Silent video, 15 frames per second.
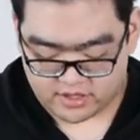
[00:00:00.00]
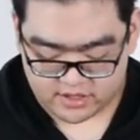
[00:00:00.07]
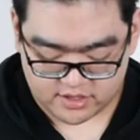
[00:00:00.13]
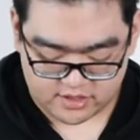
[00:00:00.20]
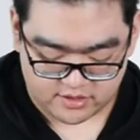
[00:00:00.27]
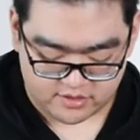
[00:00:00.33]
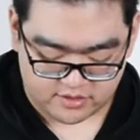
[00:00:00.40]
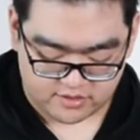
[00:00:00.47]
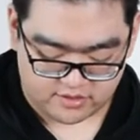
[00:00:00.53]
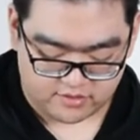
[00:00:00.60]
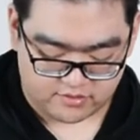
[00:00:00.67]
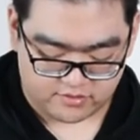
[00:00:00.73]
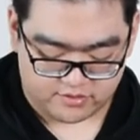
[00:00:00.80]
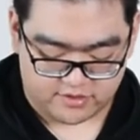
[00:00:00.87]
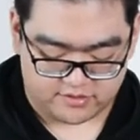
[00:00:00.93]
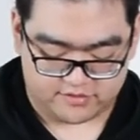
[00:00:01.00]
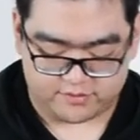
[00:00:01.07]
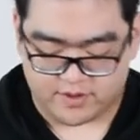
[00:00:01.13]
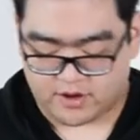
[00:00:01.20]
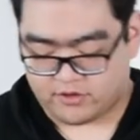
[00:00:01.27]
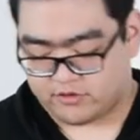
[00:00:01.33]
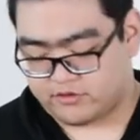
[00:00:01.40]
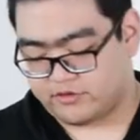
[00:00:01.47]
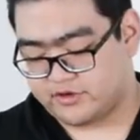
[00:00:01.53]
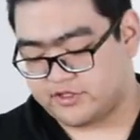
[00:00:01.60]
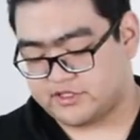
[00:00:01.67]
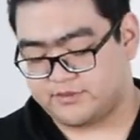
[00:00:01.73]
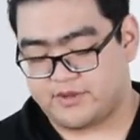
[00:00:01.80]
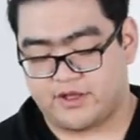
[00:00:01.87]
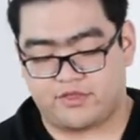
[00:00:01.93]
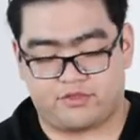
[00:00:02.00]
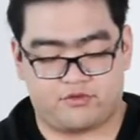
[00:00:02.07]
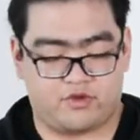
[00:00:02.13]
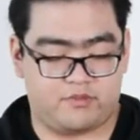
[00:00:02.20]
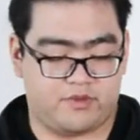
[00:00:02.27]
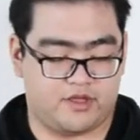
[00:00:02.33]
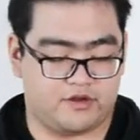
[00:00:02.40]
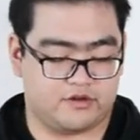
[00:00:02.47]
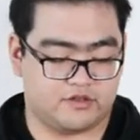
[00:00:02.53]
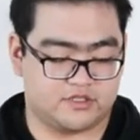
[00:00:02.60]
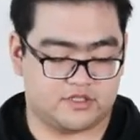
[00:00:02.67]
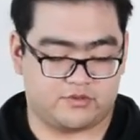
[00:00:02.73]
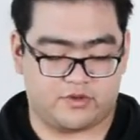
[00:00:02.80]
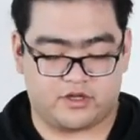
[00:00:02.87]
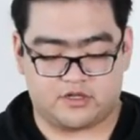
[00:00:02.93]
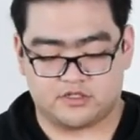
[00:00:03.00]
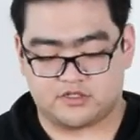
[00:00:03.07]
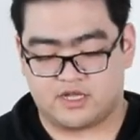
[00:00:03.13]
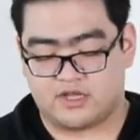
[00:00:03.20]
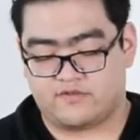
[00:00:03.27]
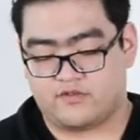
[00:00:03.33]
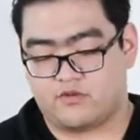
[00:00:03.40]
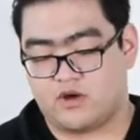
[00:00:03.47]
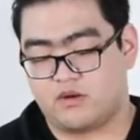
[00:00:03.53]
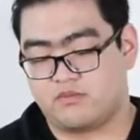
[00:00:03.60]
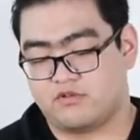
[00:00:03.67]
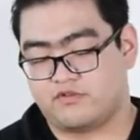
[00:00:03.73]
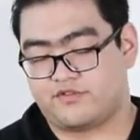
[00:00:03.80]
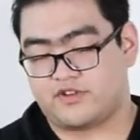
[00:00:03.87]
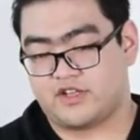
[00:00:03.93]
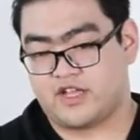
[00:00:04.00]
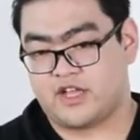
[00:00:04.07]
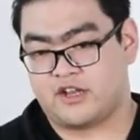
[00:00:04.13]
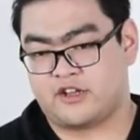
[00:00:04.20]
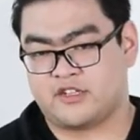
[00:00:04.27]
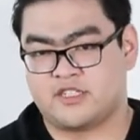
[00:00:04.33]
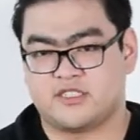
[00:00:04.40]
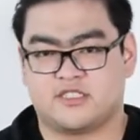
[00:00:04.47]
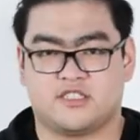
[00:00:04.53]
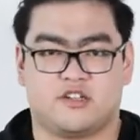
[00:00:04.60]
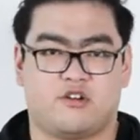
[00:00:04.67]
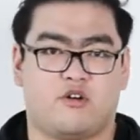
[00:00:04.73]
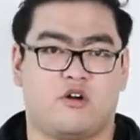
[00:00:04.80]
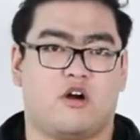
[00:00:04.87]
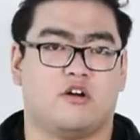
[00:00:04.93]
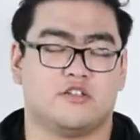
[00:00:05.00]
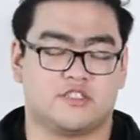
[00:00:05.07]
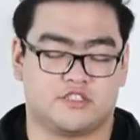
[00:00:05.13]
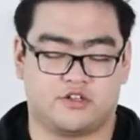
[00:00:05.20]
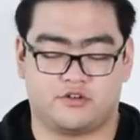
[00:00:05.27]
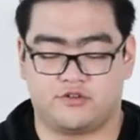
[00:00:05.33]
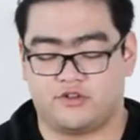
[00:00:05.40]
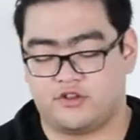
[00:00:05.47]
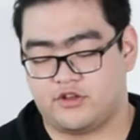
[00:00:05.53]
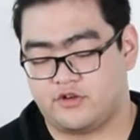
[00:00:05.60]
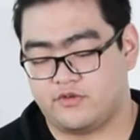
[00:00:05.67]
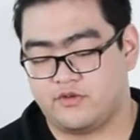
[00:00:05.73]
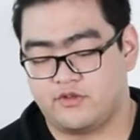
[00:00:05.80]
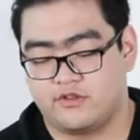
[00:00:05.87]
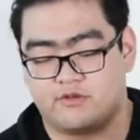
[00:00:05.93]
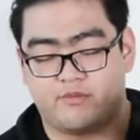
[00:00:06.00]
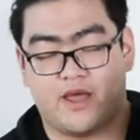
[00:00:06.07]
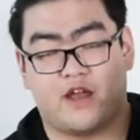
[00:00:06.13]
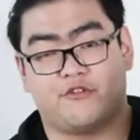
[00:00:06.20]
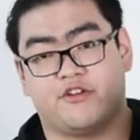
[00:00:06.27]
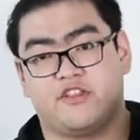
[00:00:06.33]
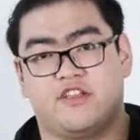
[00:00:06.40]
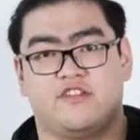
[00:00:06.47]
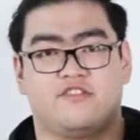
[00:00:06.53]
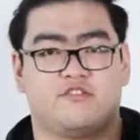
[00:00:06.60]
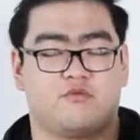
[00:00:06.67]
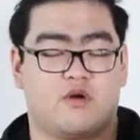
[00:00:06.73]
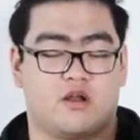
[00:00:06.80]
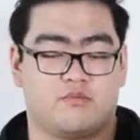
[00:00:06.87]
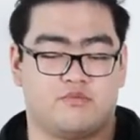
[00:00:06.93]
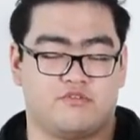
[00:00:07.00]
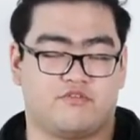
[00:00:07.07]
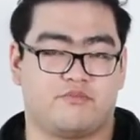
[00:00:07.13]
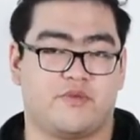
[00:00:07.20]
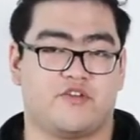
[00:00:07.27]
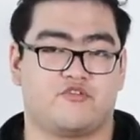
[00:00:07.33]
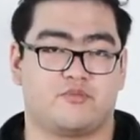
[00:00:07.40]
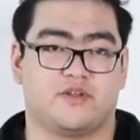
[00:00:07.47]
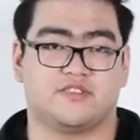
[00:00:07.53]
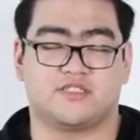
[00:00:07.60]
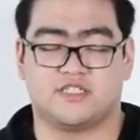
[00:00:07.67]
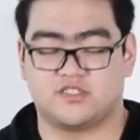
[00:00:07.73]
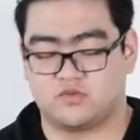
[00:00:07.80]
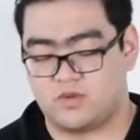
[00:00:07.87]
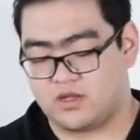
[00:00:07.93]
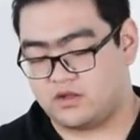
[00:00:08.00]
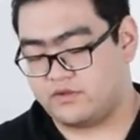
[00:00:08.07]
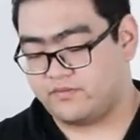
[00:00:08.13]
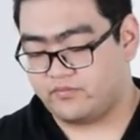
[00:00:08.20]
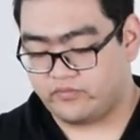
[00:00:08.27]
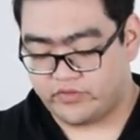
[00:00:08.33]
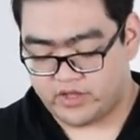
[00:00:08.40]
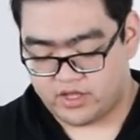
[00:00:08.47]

And this power cord is about 3 meters, and we also have a waterproof glad on it, so also, you know, the battery needs to waterproof measurements as well.